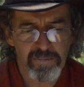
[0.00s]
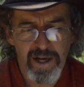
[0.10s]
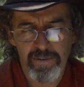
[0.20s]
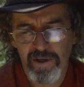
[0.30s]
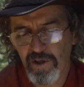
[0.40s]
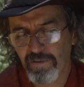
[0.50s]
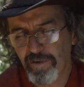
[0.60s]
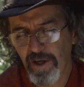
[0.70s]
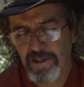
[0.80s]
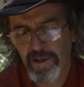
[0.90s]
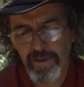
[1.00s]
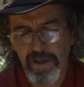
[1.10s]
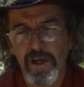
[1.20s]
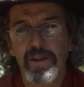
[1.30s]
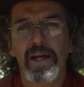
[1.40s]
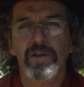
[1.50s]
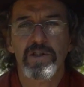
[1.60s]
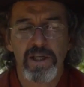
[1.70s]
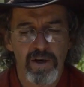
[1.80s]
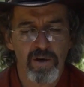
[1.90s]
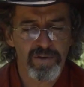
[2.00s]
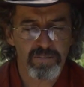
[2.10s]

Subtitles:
Maybe you can find something like that to scare off